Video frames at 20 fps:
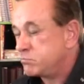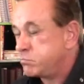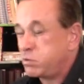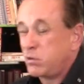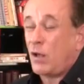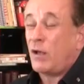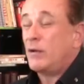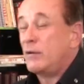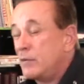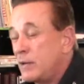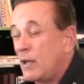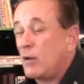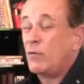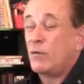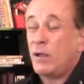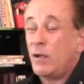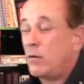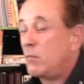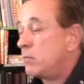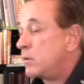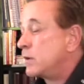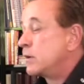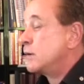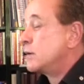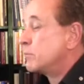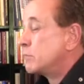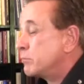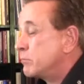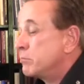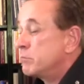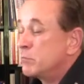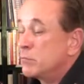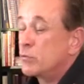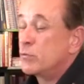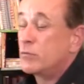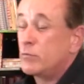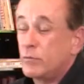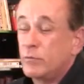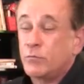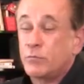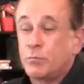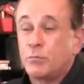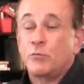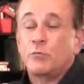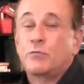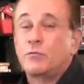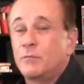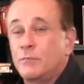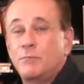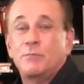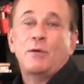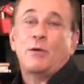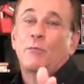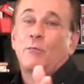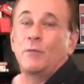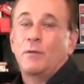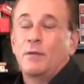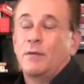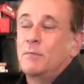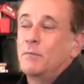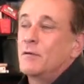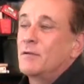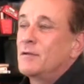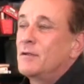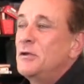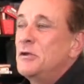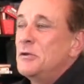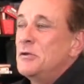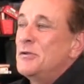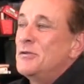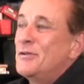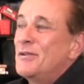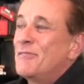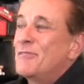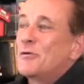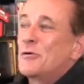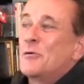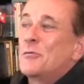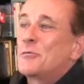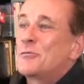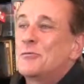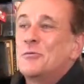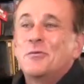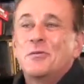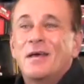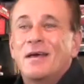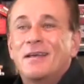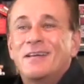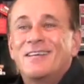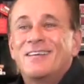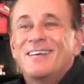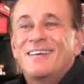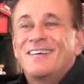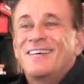plotting out how am I going to murder this person. Not really, but you never go through that,